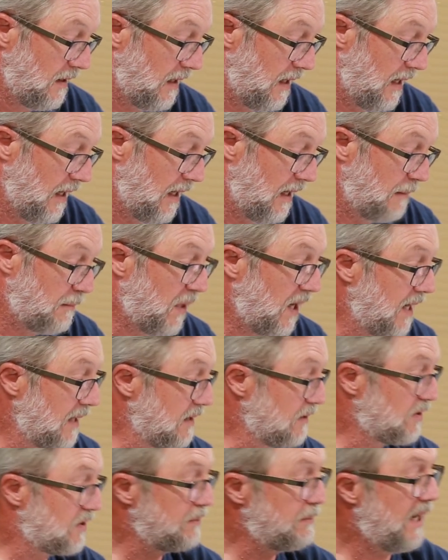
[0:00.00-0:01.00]

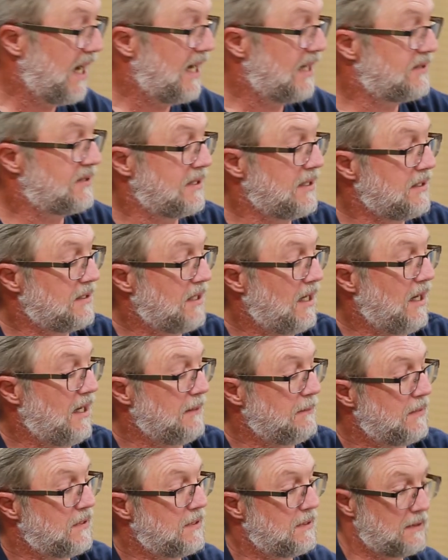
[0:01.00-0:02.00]
Modeler's masking
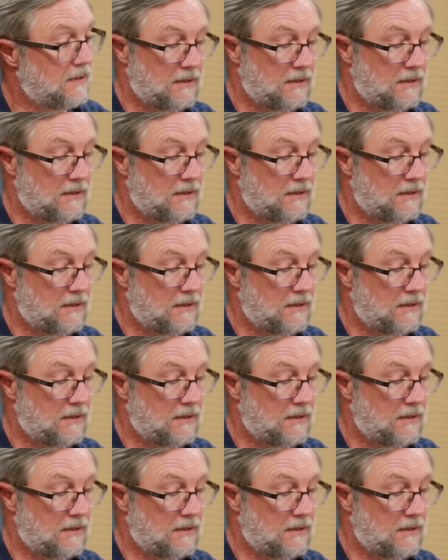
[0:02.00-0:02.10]
tape.